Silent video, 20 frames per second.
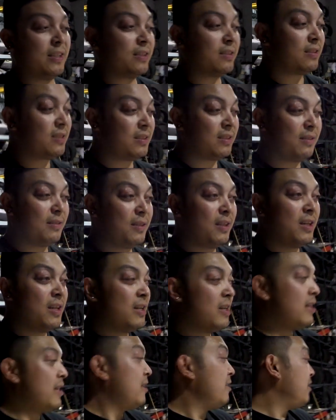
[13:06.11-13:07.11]
It's
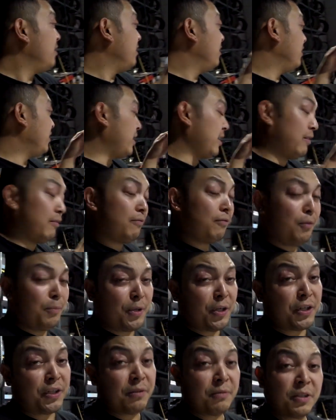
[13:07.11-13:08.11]
getting full
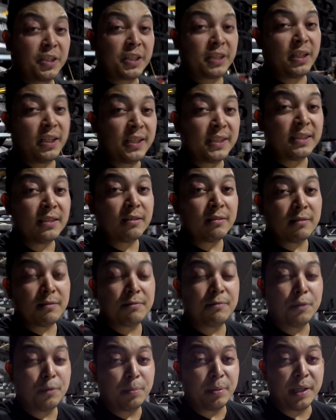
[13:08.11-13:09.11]
body work done,
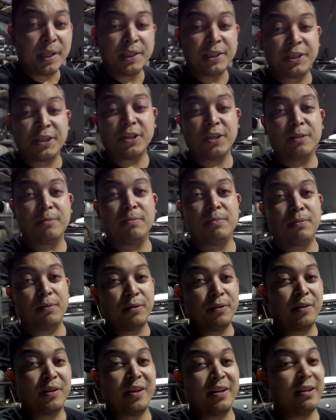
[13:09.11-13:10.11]
full paint job,
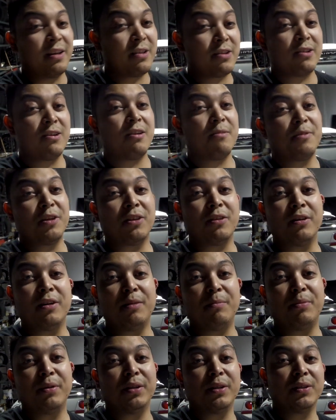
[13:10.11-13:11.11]
another
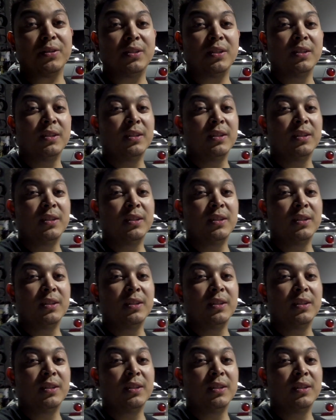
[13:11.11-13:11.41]
RB30 build,